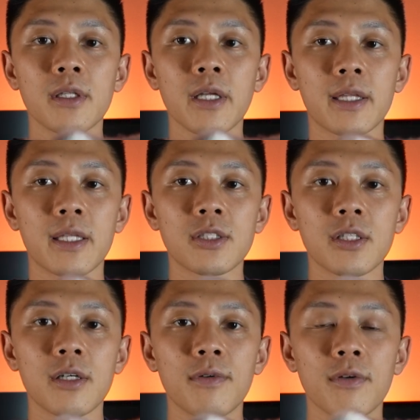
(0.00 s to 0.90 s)
like this
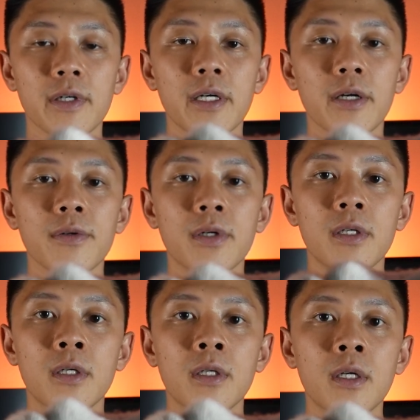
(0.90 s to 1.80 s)
stuff over here,
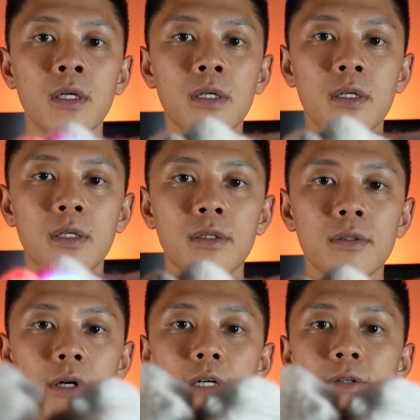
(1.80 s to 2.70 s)

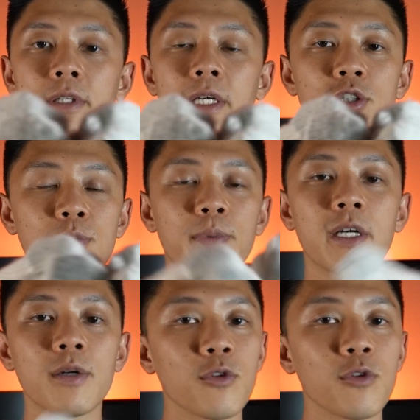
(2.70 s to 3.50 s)
right? They just become